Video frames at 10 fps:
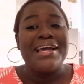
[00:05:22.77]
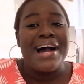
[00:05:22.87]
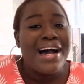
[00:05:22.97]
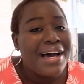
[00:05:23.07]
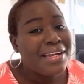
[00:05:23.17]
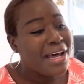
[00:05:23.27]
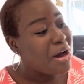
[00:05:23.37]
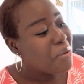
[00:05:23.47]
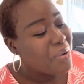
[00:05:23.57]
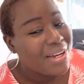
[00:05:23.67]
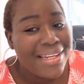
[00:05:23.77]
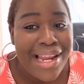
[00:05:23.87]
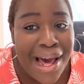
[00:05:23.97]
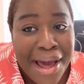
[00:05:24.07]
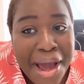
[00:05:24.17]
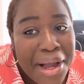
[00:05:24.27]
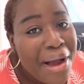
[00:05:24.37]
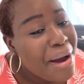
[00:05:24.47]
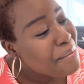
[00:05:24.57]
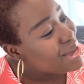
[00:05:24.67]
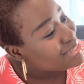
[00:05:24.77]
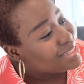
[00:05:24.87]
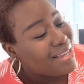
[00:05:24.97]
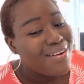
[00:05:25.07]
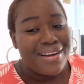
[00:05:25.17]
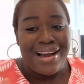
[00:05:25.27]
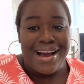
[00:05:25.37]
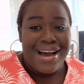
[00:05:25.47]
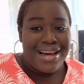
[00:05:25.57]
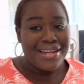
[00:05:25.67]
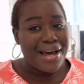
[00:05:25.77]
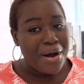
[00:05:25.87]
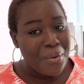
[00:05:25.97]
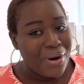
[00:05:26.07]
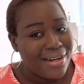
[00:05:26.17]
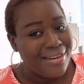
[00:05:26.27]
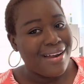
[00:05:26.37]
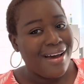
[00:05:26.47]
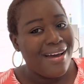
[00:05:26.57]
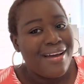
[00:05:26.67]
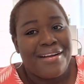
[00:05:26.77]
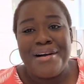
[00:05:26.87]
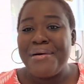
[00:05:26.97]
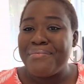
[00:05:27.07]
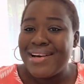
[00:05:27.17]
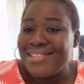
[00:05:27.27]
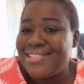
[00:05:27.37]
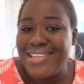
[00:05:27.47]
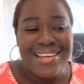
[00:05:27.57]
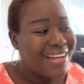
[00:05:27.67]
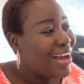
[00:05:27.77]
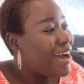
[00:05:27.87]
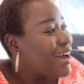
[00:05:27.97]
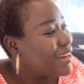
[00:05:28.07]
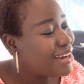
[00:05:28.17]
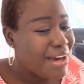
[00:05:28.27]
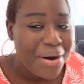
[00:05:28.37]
Ghana wonder. Come and see Ghana wonder. Come and see Ghana